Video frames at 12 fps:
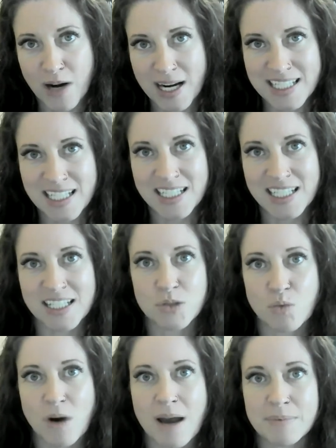Your
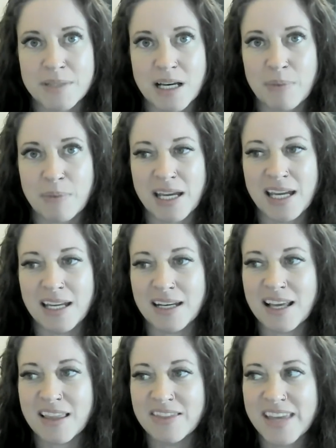identity is wrapped up
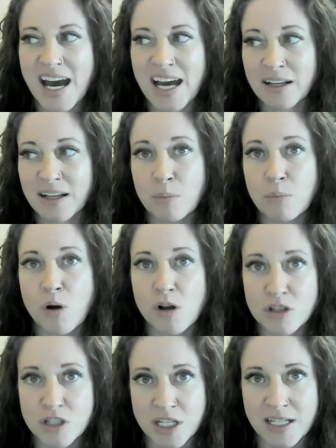in that
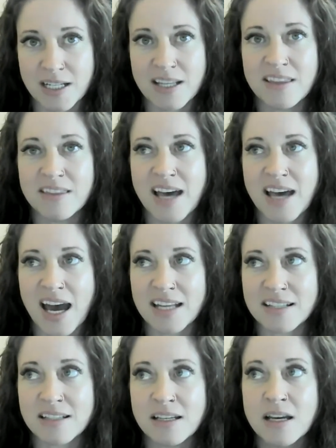compulsion,
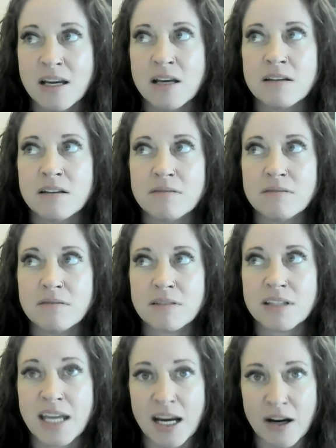that
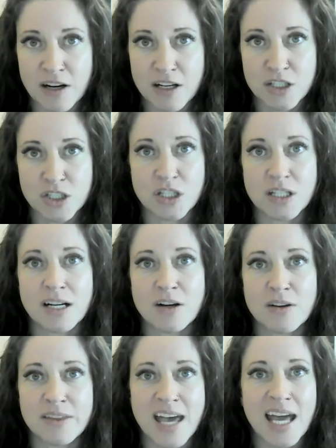
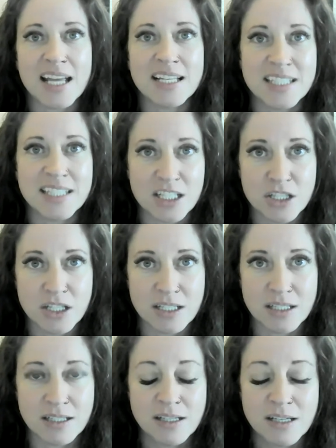character, or that
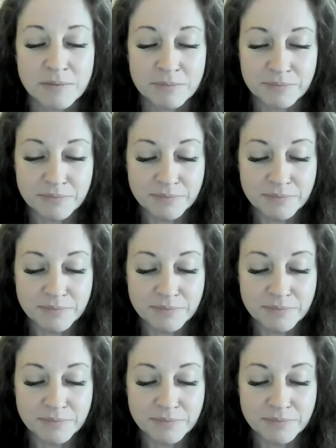addiction.